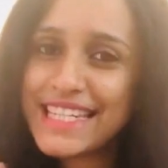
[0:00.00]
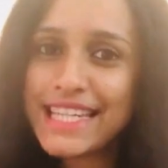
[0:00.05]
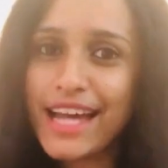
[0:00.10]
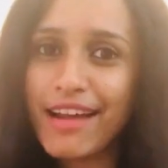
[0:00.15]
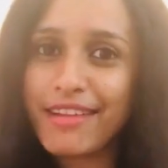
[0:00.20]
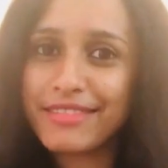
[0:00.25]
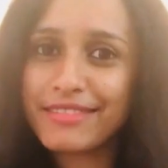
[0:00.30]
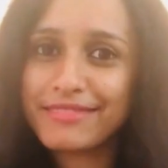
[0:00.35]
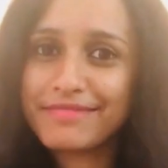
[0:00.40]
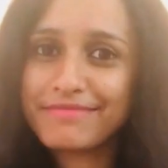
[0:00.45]

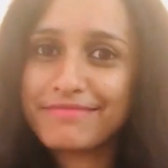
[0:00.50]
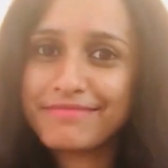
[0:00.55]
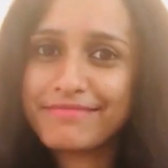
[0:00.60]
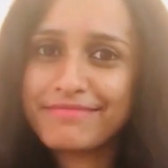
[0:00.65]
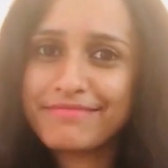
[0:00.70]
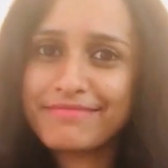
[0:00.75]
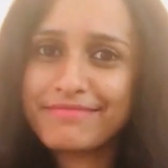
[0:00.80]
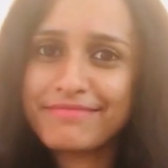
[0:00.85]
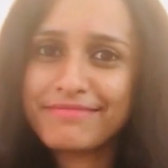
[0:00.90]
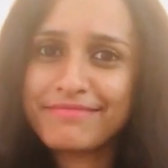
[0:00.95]
Done.
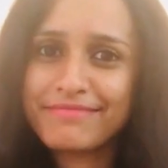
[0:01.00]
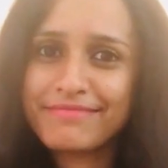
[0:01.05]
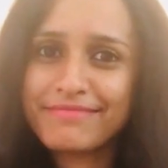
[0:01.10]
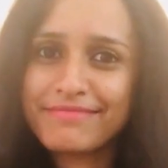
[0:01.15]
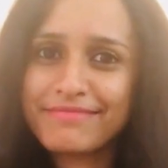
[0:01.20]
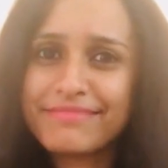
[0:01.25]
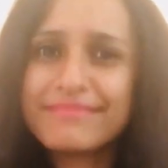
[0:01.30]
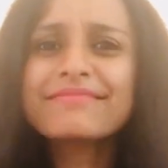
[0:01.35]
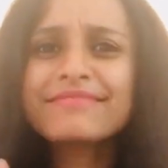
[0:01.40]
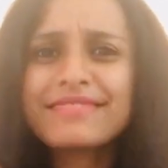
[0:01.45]

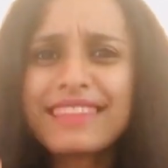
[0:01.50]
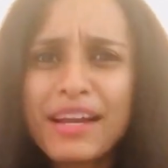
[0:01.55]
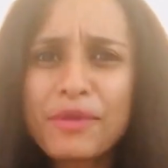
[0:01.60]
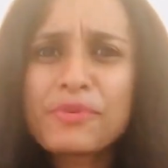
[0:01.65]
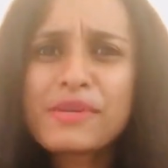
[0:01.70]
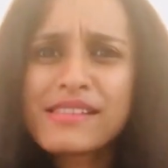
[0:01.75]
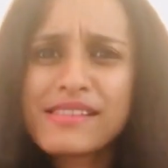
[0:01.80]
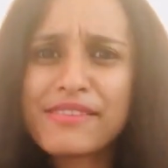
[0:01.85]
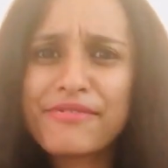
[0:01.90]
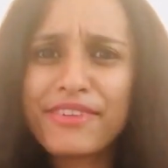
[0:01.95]
That
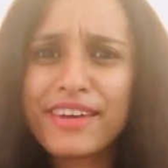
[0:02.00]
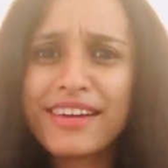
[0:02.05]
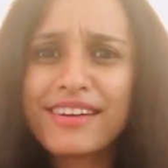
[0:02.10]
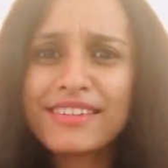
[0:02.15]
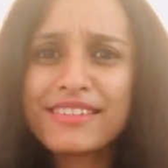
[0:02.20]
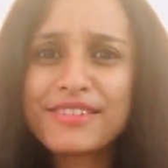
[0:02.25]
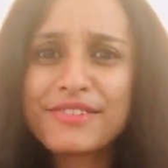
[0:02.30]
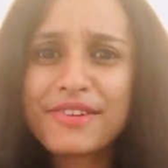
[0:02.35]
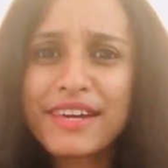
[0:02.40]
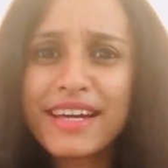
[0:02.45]
was
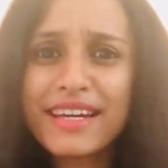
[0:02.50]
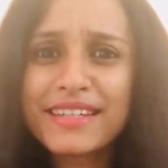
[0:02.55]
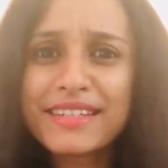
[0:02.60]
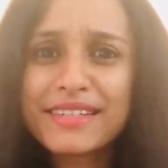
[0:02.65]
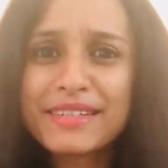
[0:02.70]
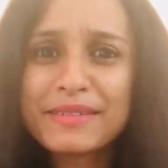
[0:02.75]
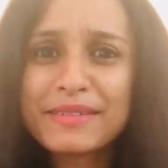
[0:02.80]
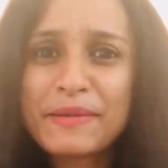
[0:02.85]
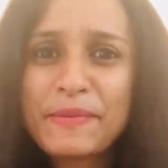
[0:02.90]
difficult, right?